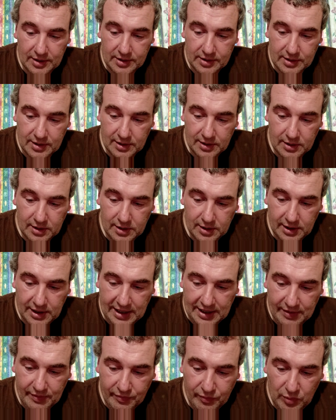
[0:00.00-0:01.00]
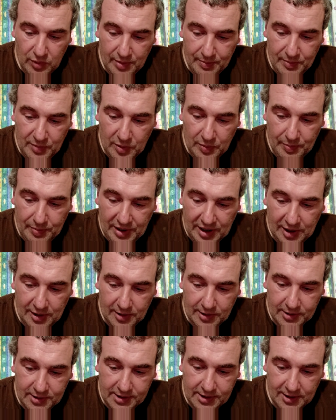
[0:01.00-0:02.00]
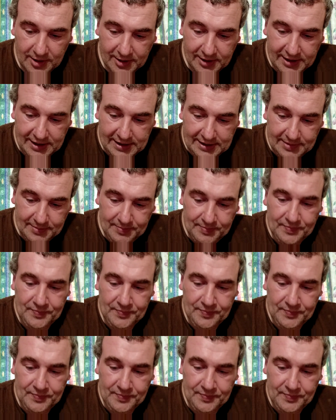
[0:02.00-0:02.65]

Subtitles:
So I'm gonna have one more blast on it,